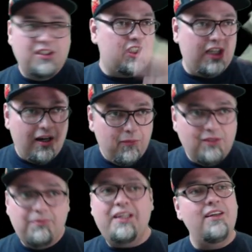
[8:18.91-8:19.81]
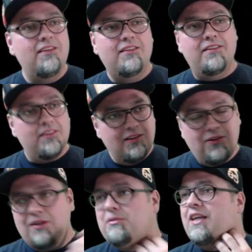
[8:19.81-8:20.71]
Share with me. You know
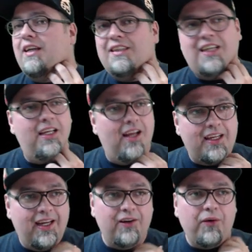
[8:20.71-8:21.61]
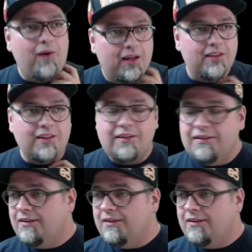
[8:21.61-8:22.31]
what I'm saying? Because I, I can't go out there.